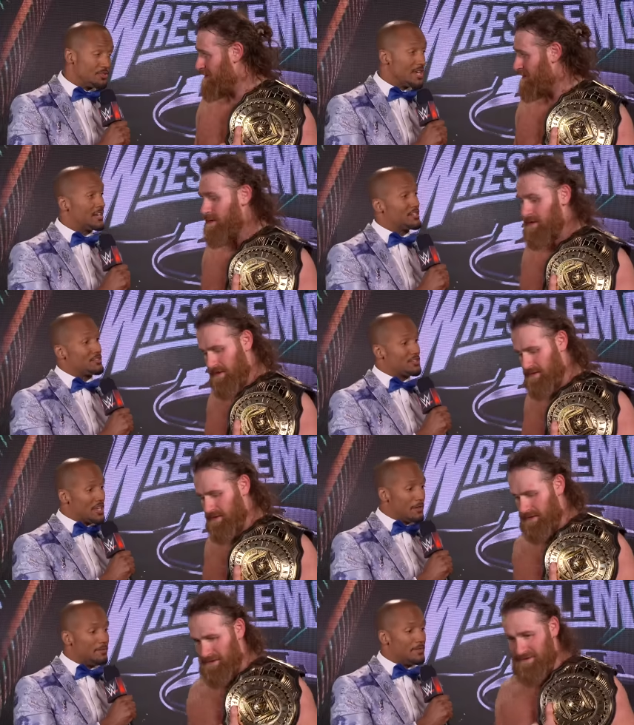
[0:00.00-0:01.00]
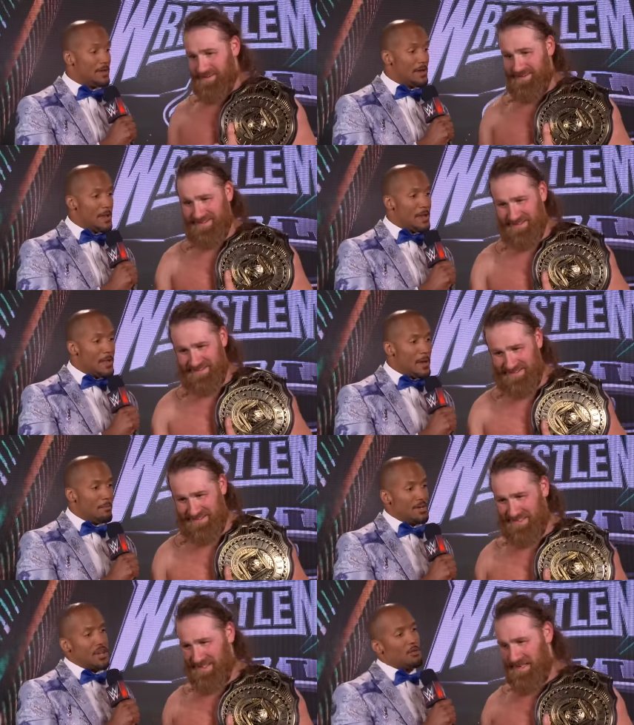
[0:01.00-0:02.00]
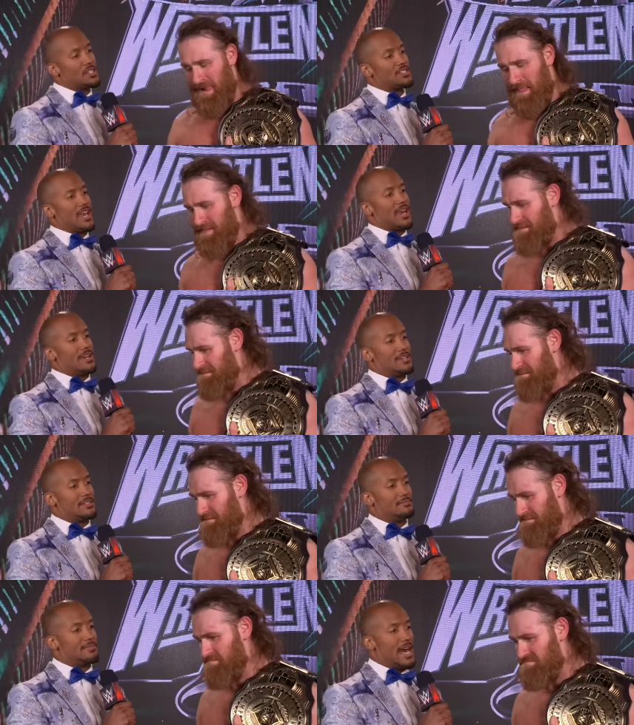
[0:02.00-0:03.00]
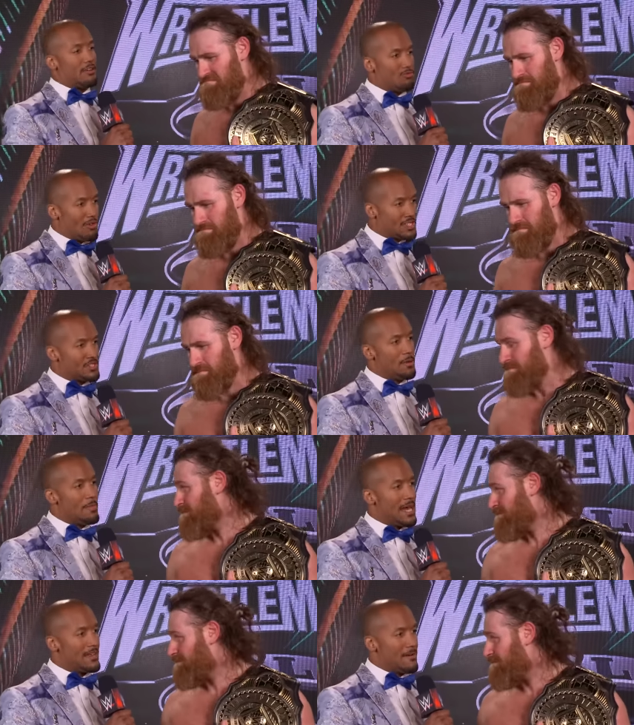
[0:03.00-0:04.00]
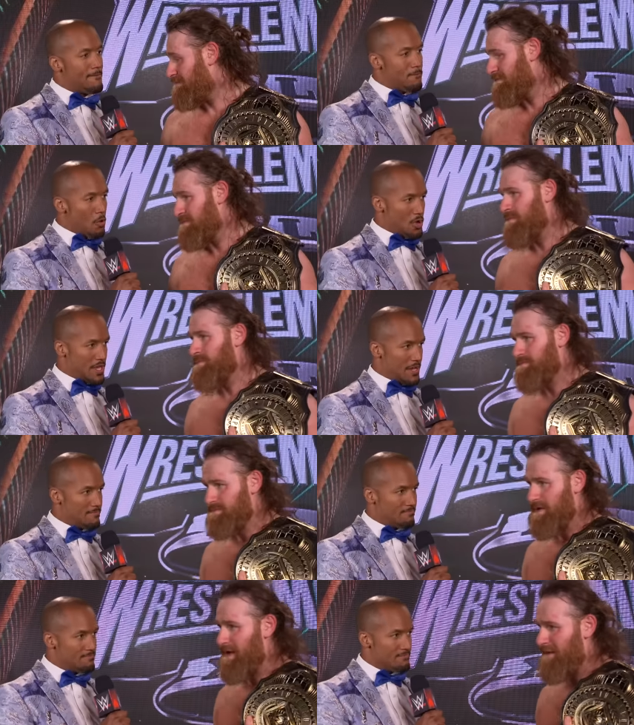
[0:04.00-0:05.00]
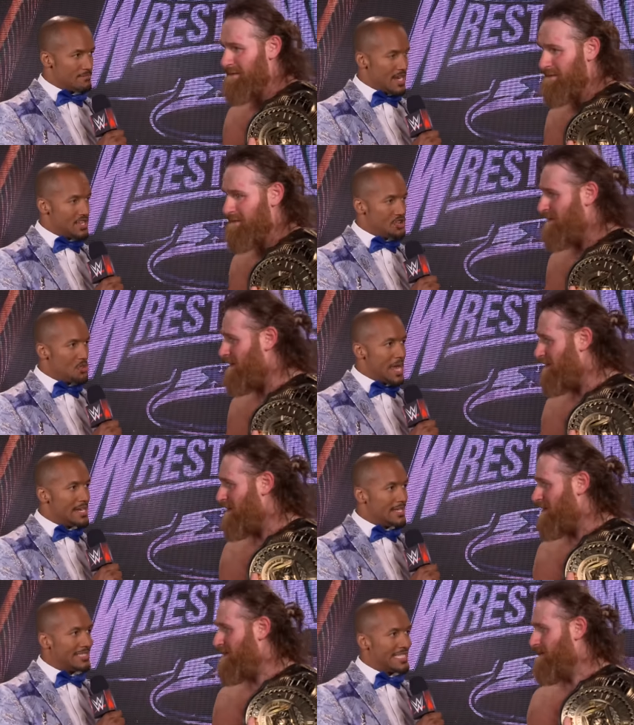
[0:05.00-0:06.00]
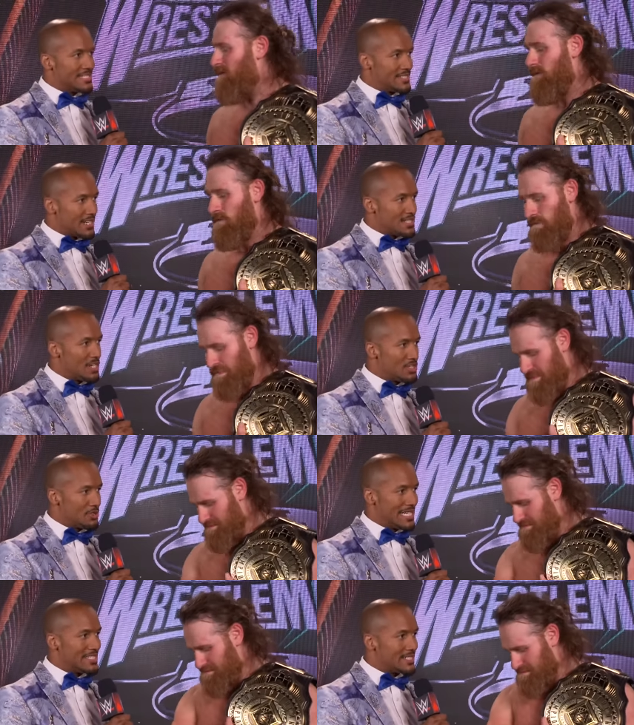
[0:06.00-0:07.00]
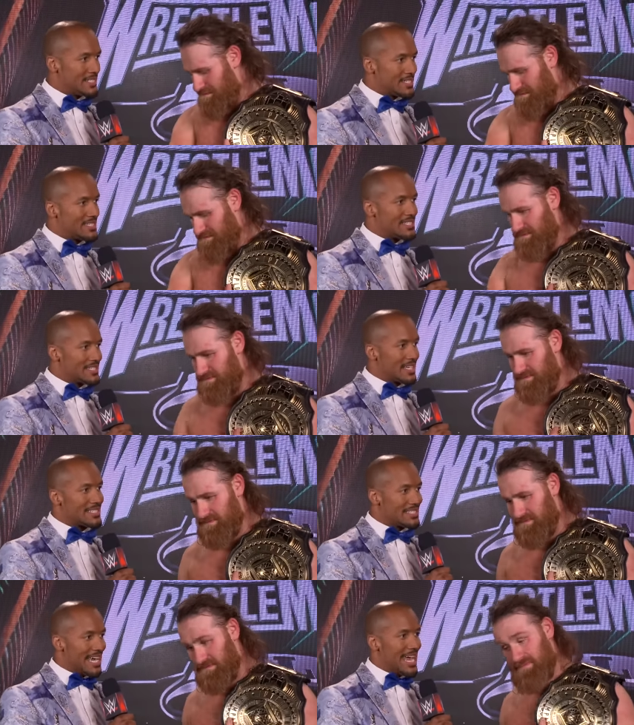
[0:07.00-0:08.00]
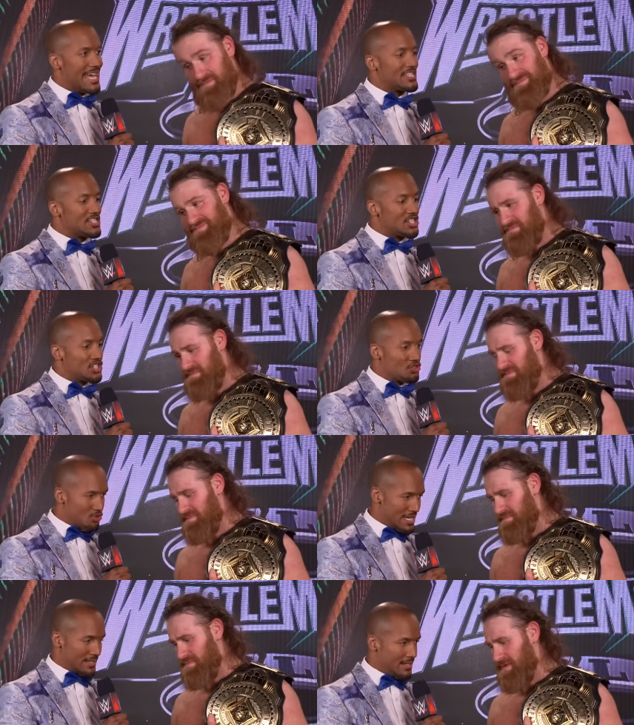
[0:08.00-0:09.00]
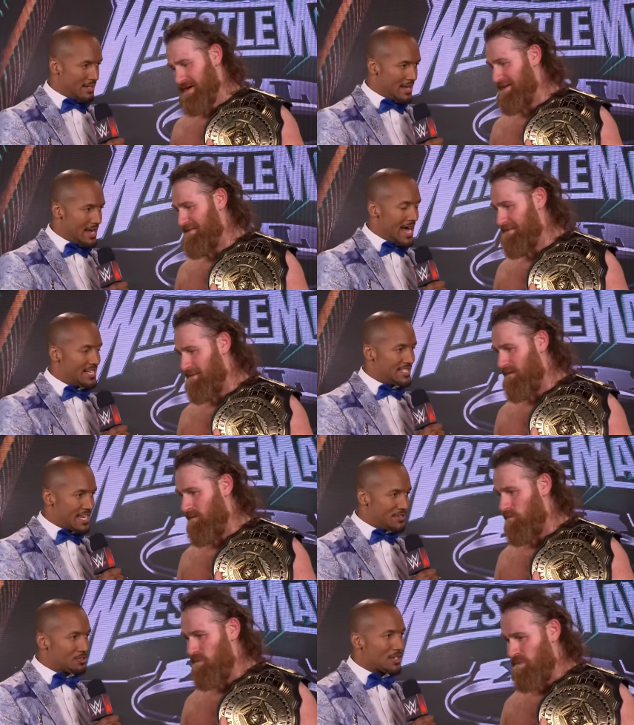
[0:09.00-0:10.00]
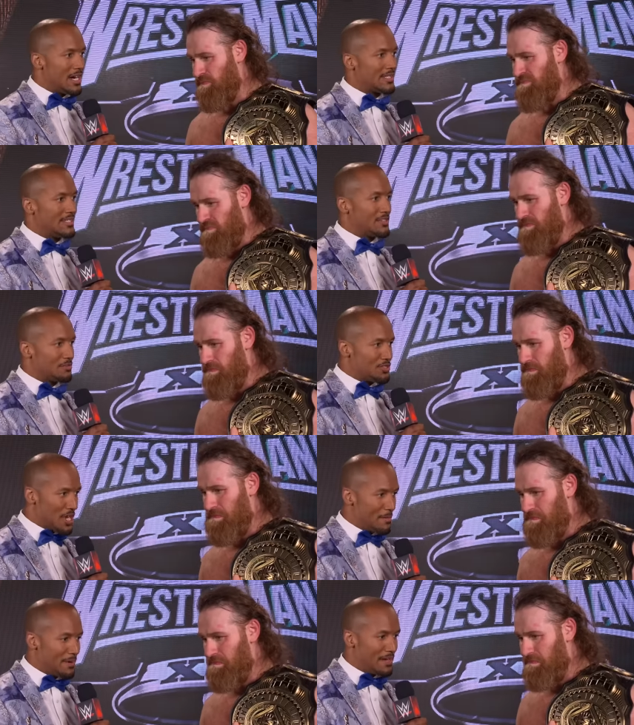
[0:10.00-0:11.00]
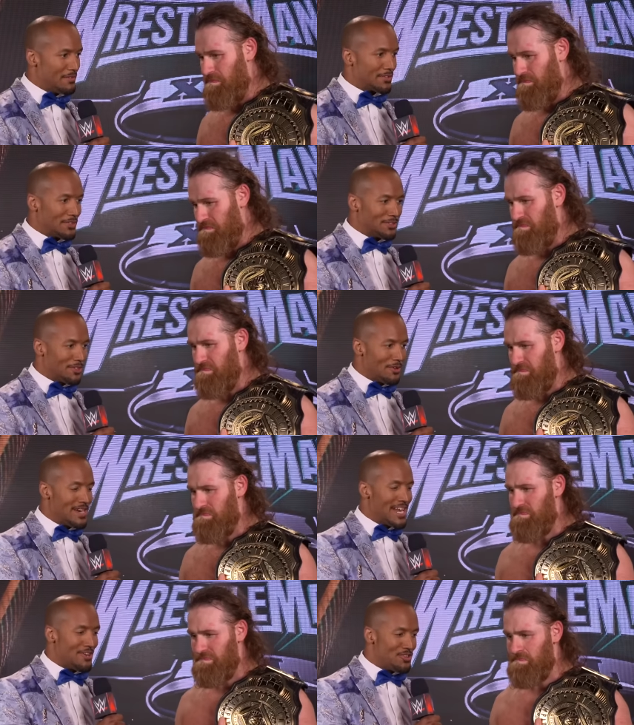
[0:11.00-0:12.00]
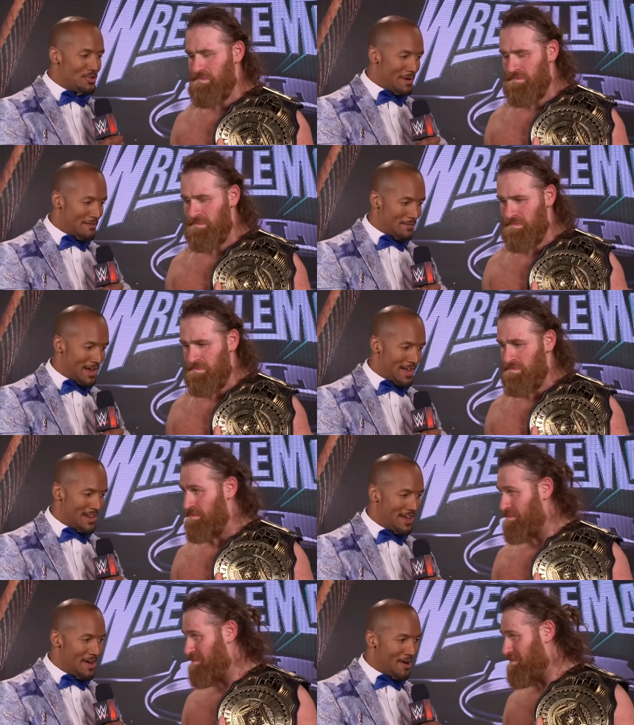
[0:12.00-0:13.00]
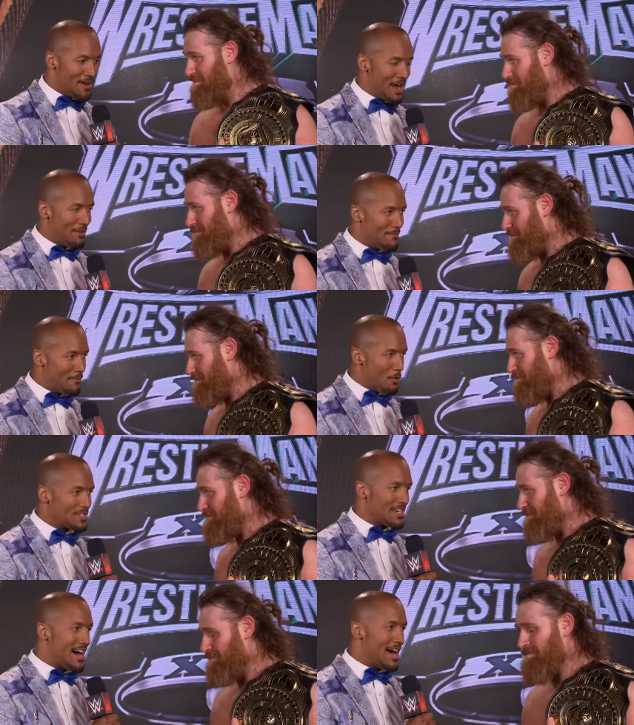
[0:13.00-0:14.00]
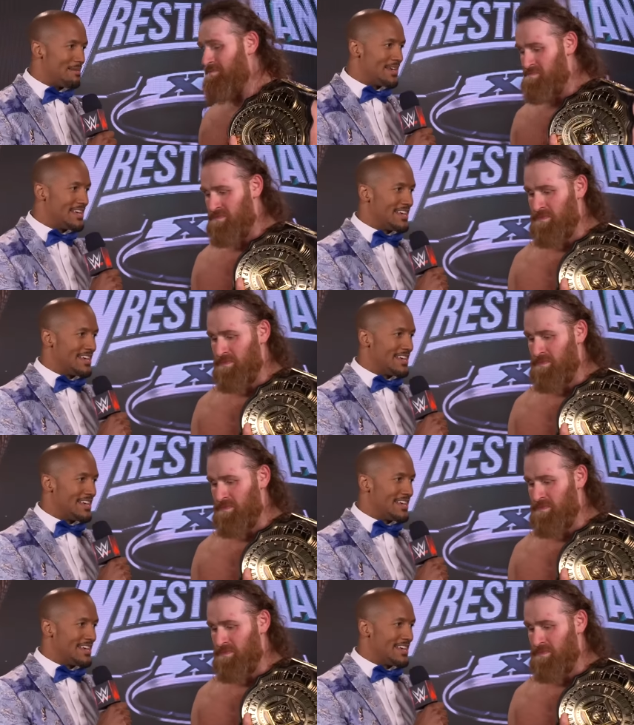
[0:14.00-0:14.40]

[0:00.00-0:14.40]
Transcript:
Speaker 1: you doubted yourself. But here we stand at WrestleMania 40, and you ended the 666 day streak as Intercontinental Champion of Gunther, and now you, my friend, are now a four time